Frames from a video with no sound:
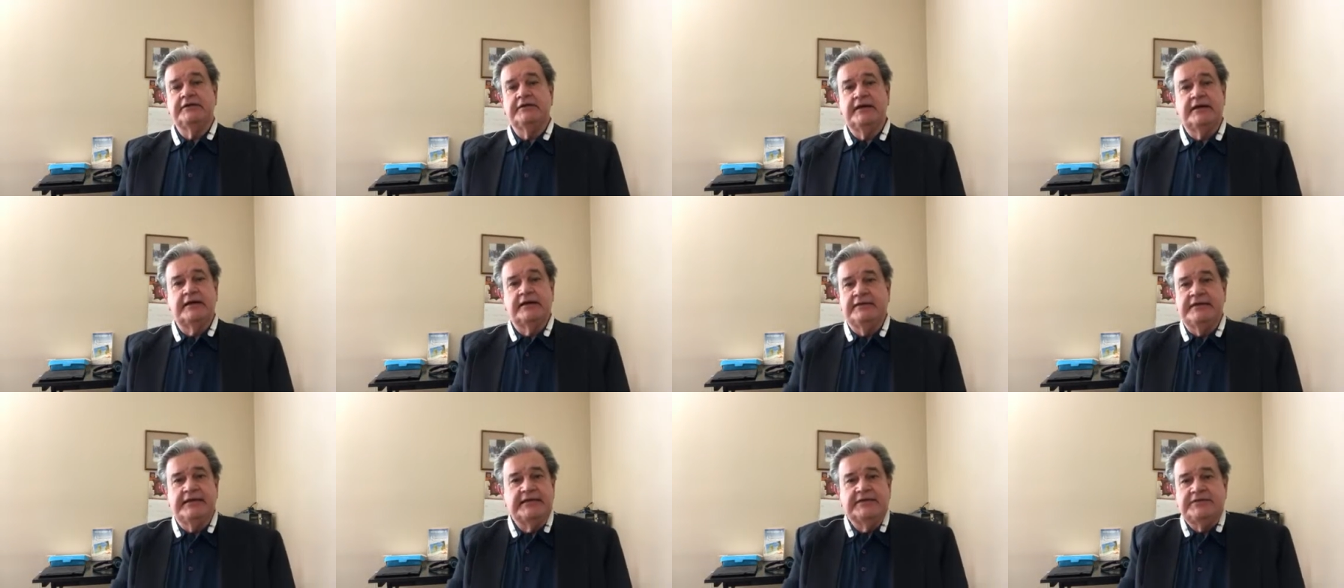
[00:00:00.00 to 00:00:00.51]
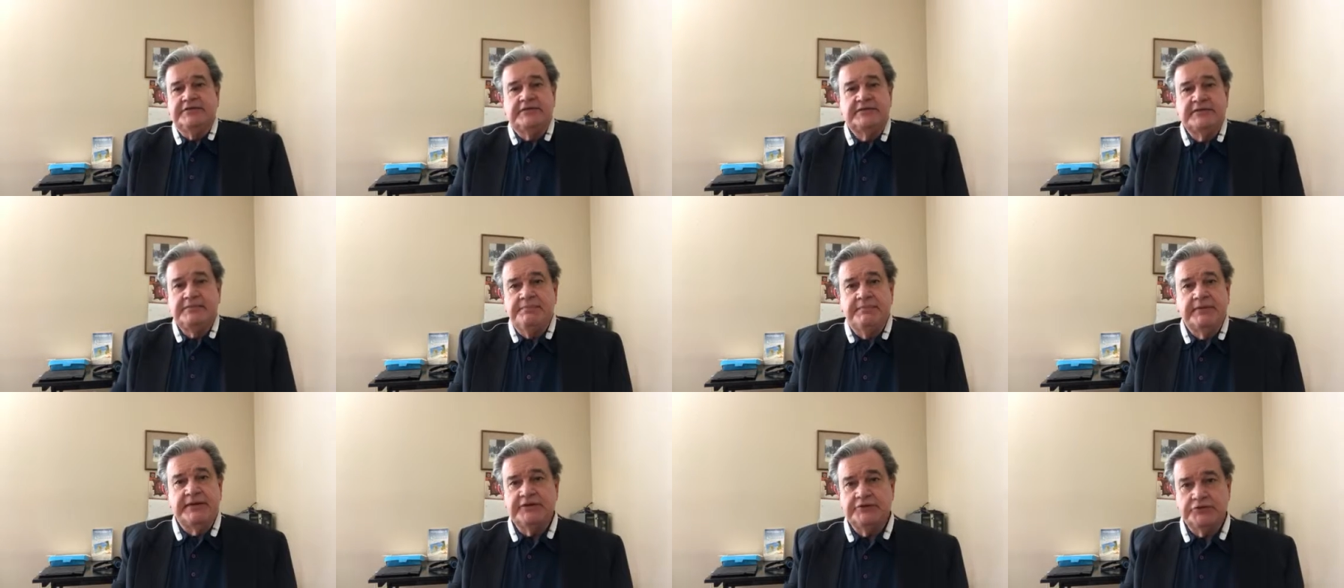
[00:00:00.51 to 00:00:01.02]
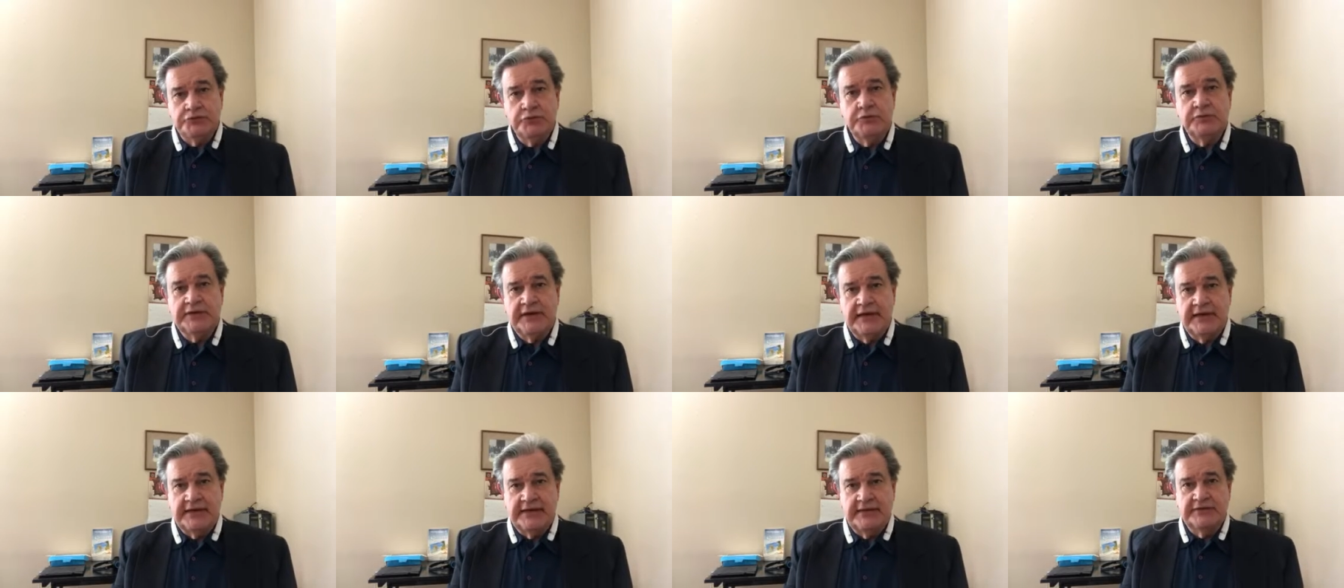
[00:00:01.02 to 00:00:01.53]
Uh, they simply do
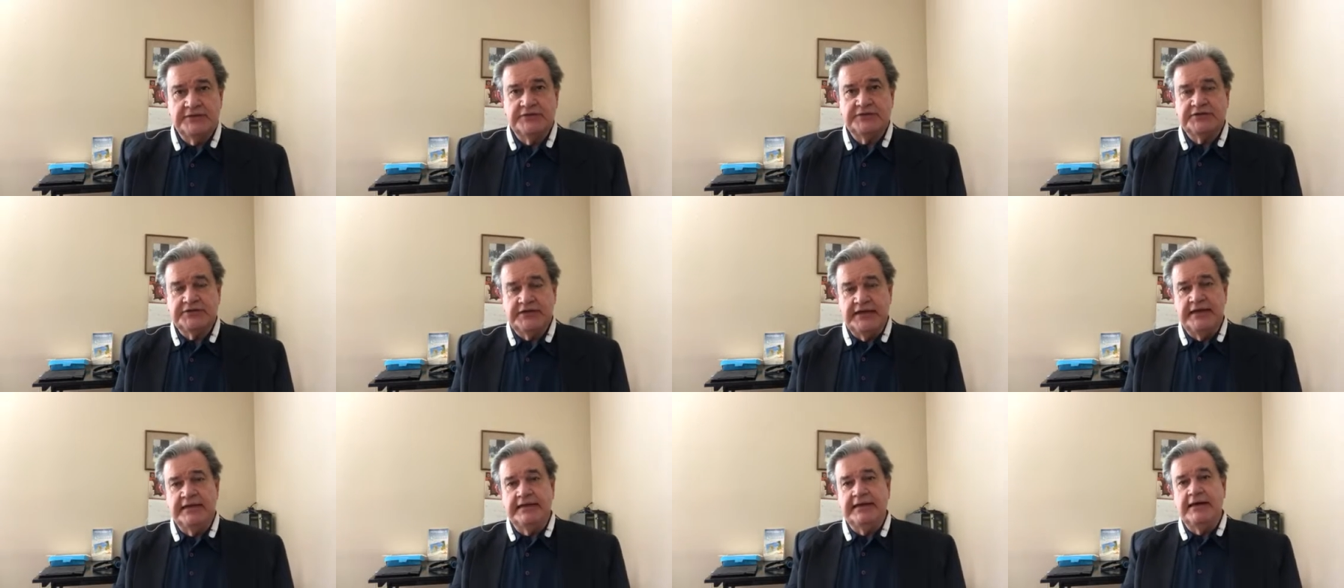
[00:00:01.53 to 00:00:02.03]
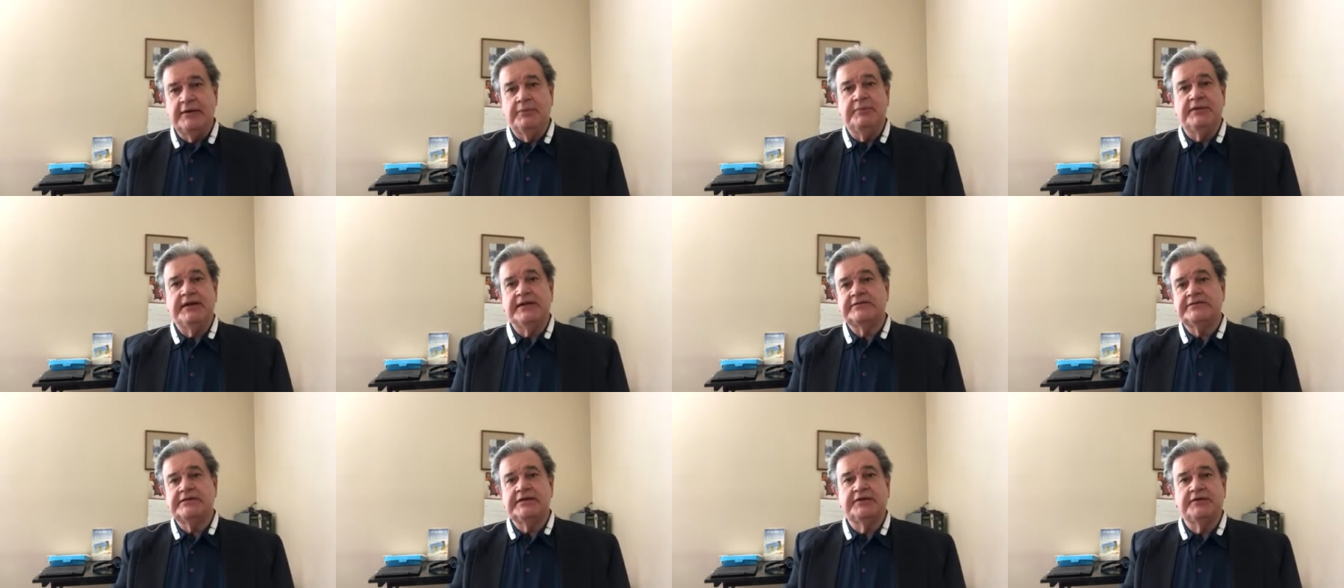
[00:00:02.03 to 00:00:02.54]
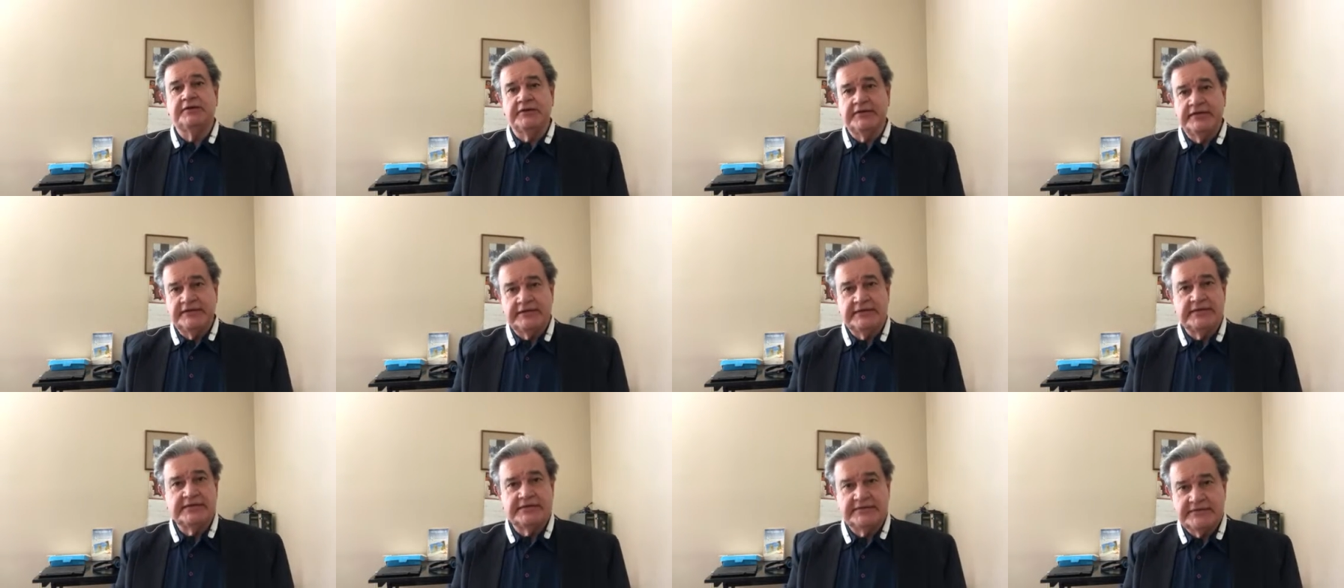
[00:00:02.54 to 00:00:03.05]
not understand how Mexico
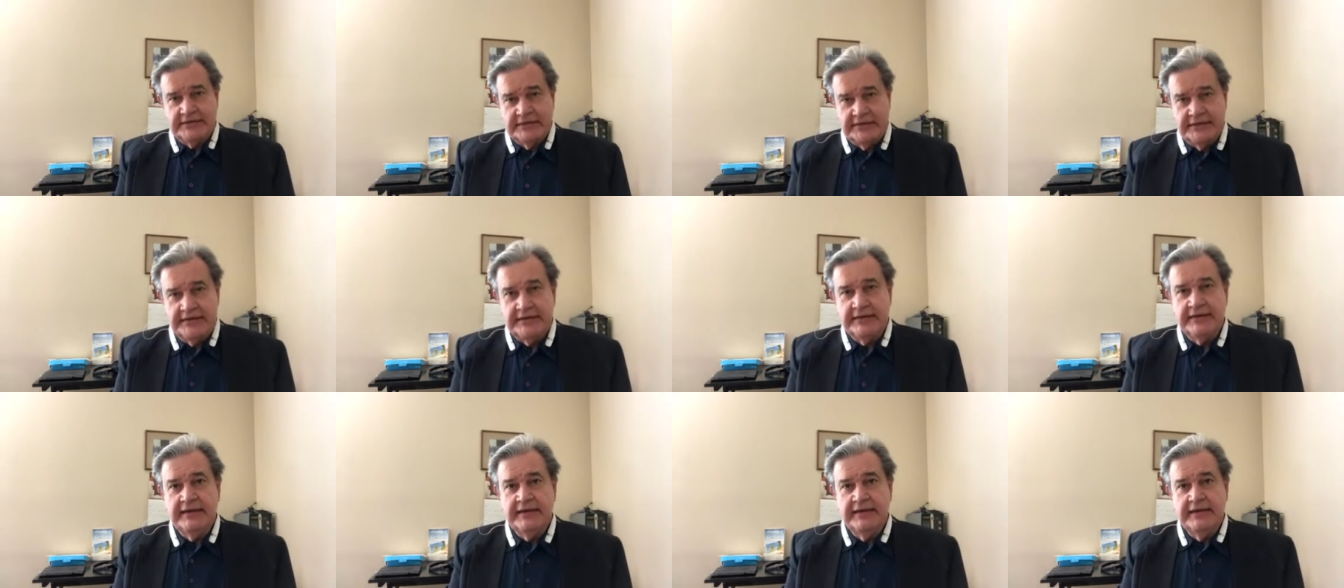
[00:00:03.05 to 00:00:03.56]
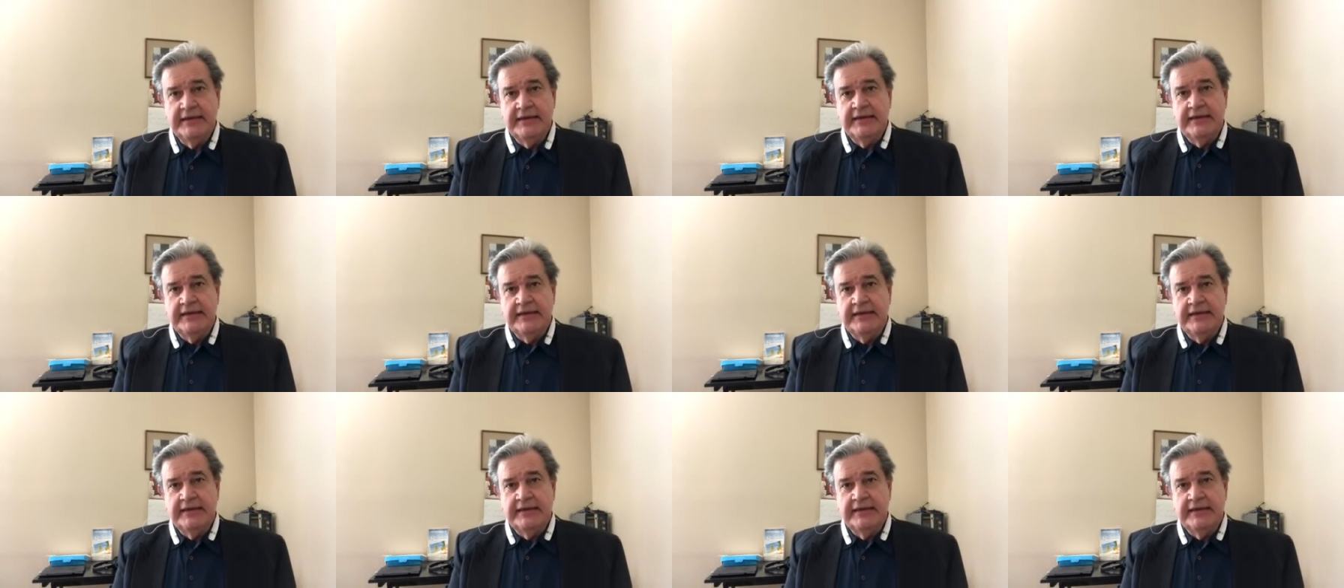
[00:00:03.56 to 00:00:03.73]
let this thing